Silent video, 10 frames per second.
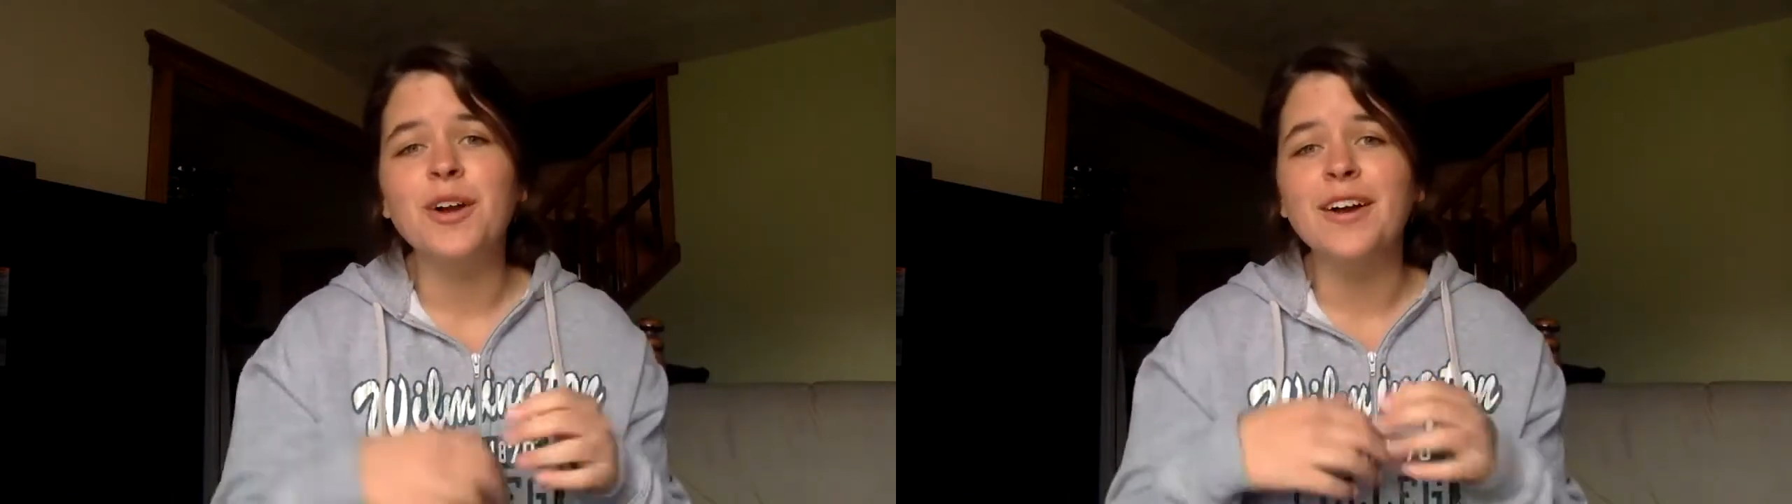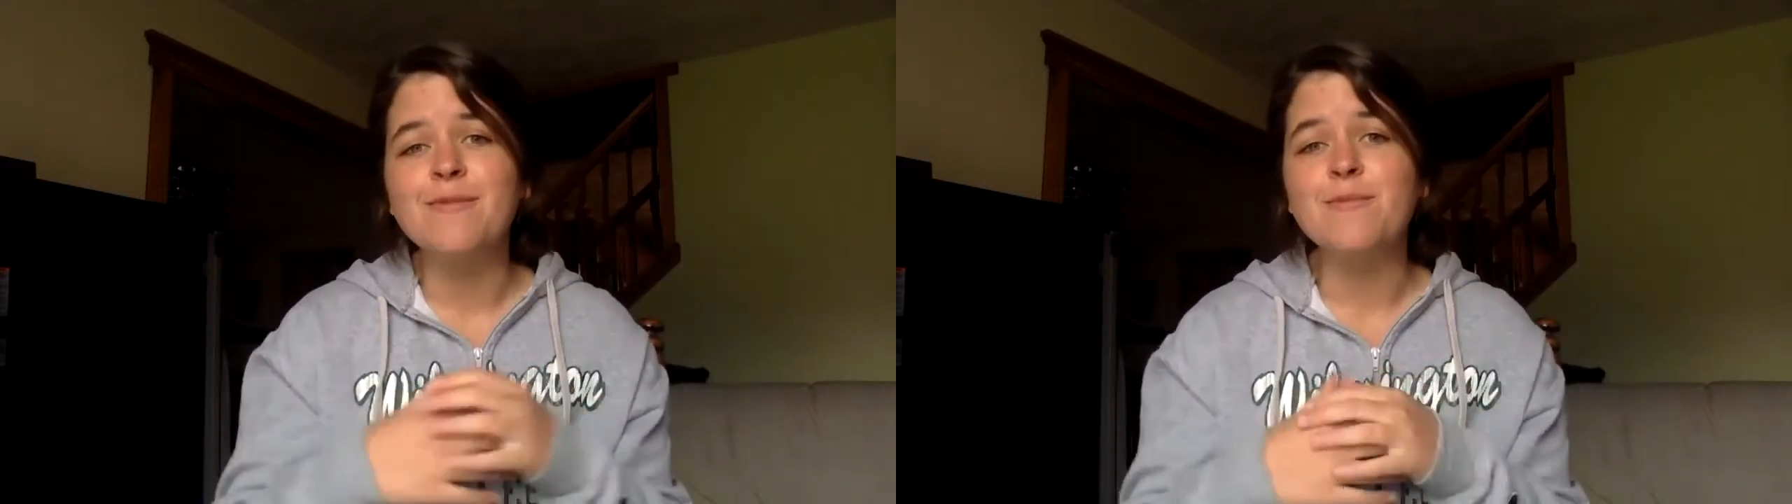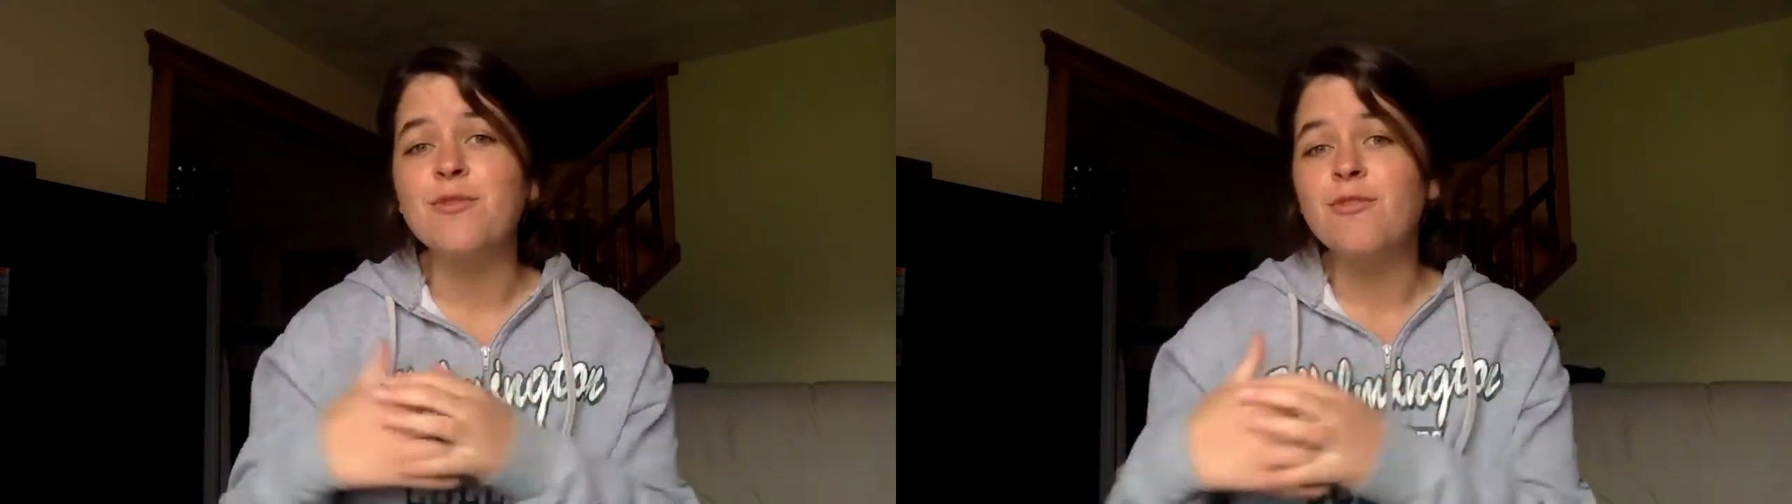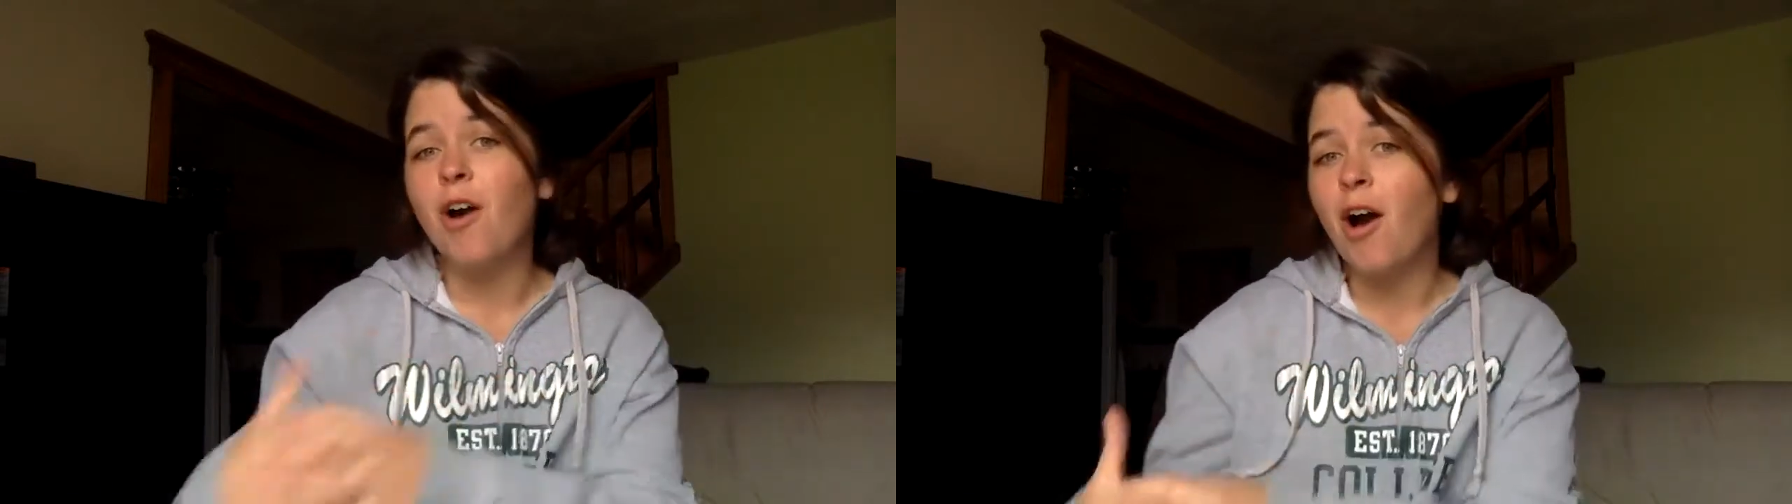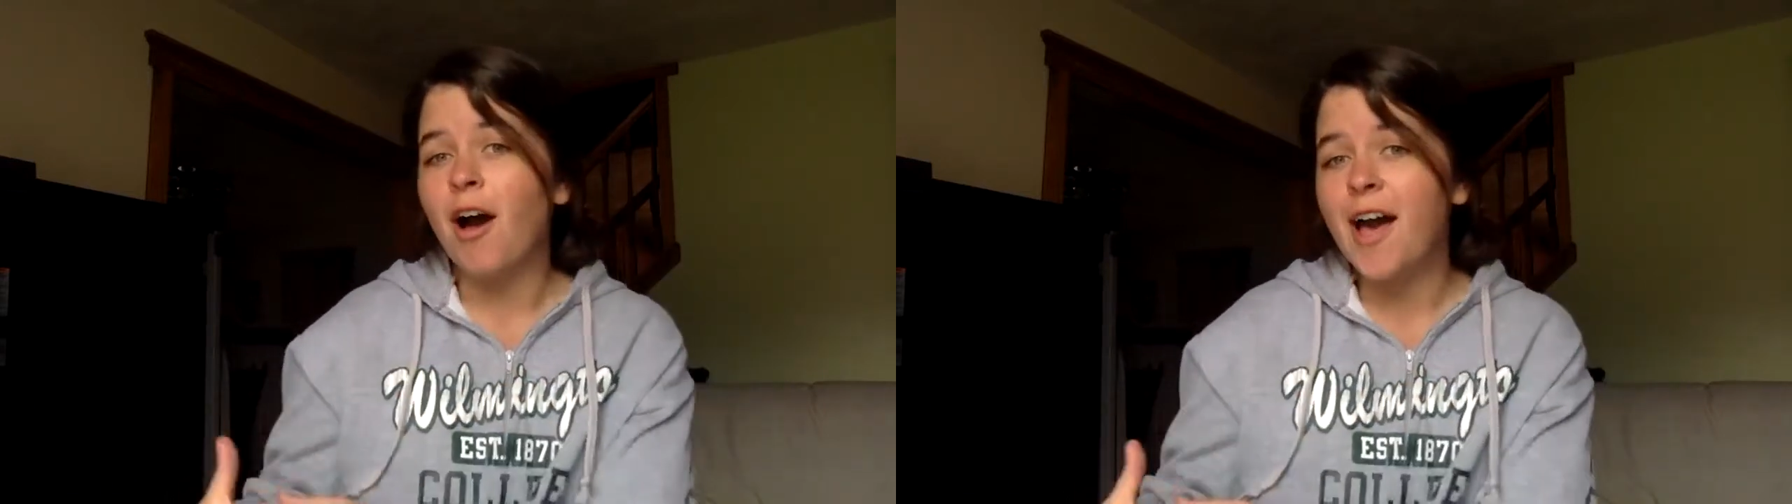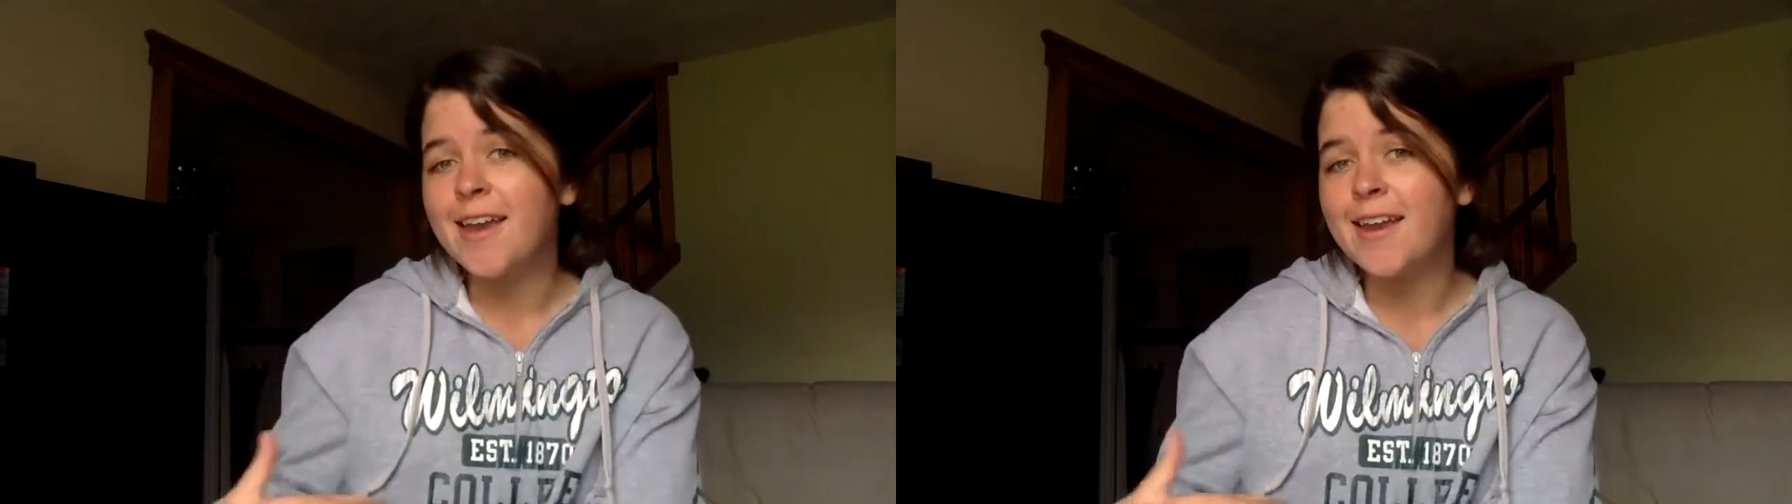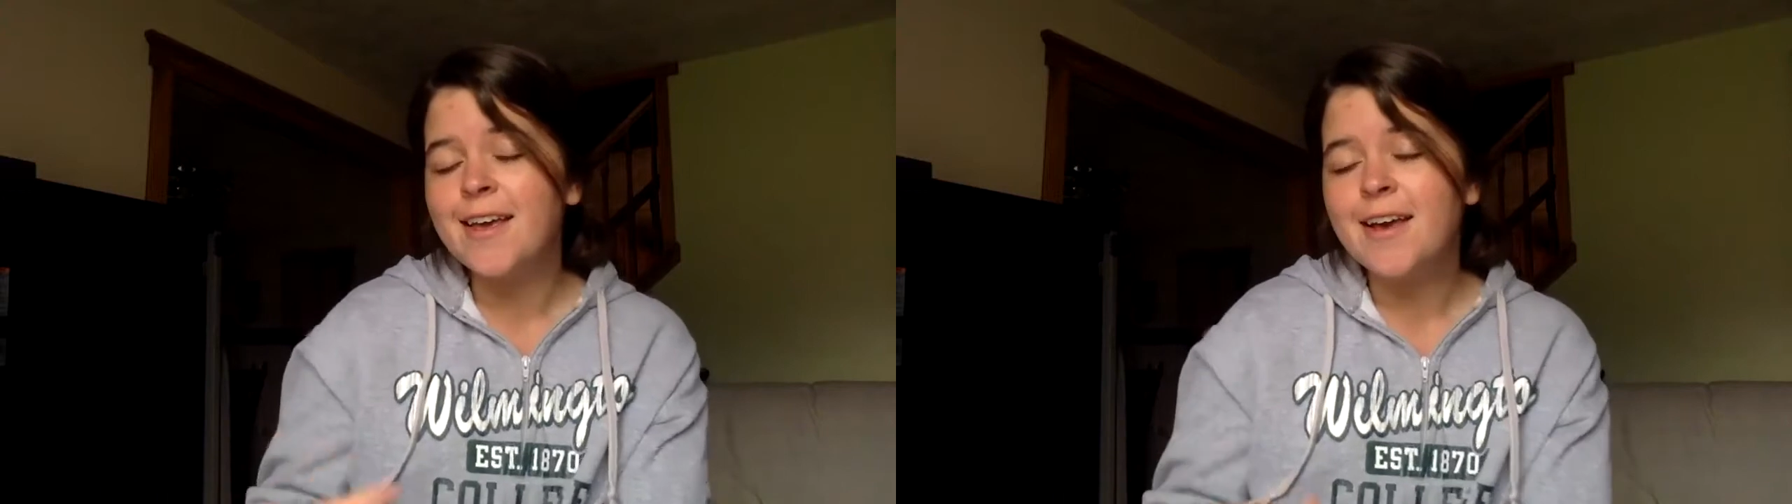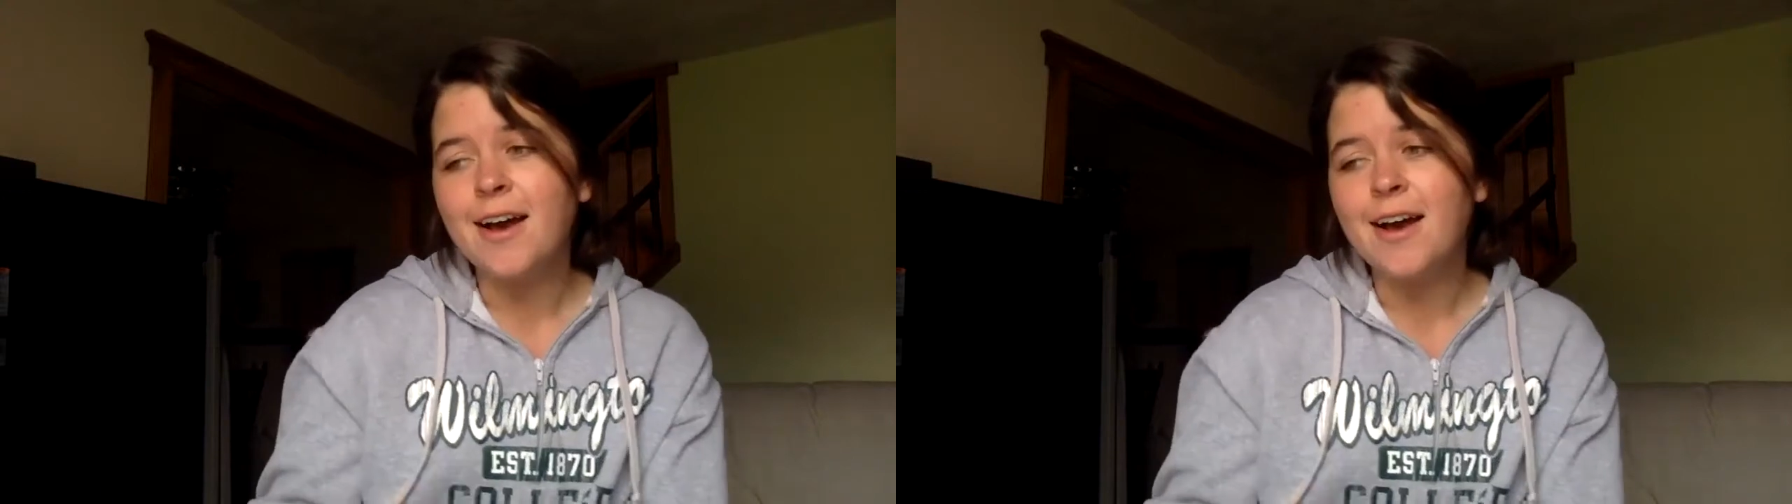going to move on